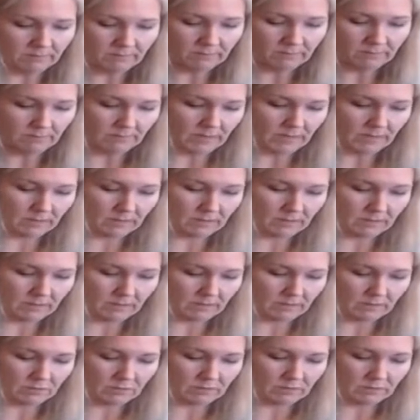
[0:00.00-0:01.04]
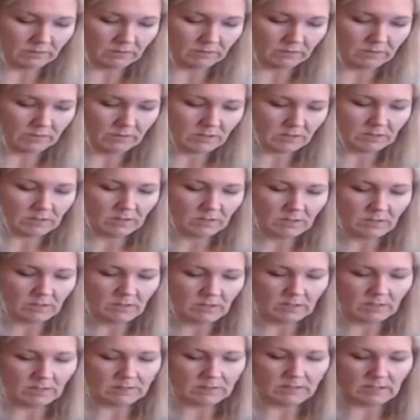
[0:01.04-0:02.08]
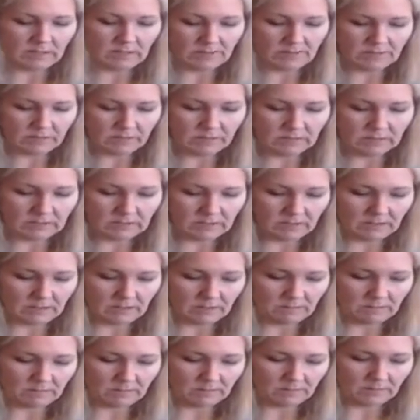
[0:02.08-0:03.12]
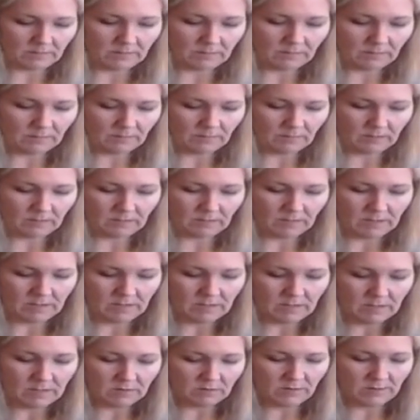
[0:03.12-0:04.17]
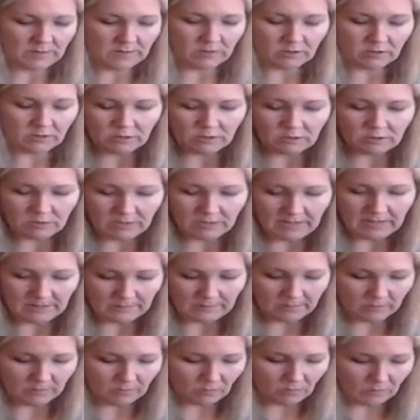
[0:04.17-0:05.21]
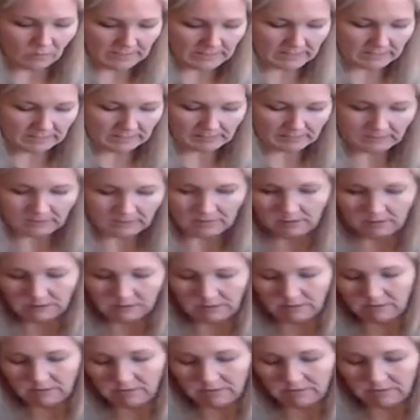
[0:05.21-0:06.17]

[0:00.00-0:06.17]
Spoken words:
pocket, then just untape and retape. It's better to do that than to waste a